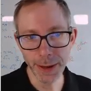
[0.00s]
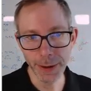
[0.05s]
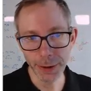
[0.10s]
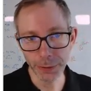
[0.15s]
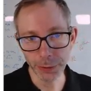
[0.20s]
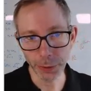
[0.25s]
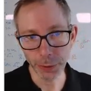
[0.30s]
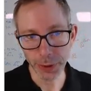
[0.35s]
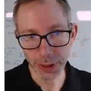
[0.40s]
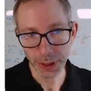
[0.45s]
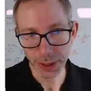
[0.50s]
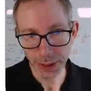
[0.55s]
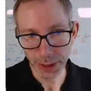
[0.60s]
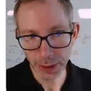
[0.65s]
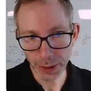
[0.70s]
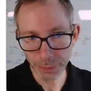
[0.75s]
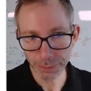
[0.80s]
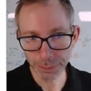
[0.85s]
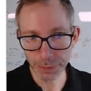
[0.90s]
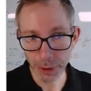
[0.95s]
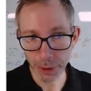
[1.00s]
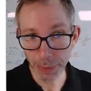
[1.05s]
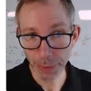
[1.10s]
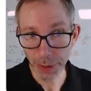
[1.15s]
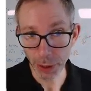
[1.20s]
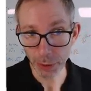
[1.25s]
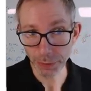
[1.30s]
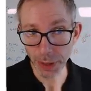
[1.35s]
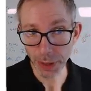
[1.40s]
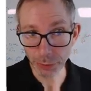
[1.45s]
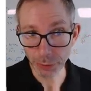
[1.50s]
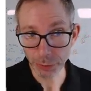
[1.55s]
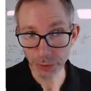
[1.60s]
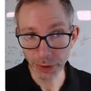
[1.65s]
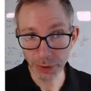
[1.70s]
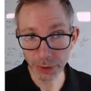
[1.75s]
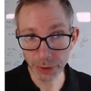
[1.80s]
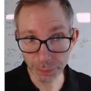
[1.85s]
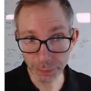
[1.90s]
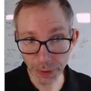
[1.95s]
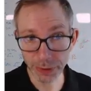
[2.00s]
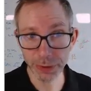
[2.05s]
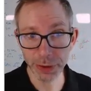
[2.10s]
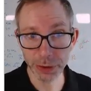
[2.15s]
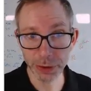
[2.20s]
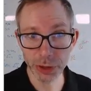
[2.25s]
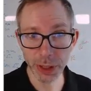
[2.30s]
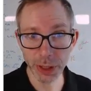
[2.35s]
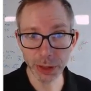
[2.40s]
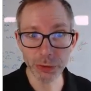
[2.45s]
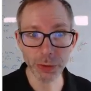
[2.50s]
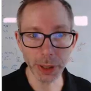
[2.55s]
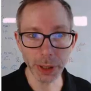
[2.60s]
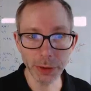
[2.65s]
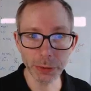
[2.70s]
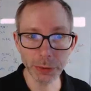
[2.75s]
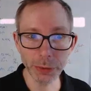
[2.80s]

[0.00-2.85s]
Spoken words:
So if a pair of countries has a fixed exchange rate,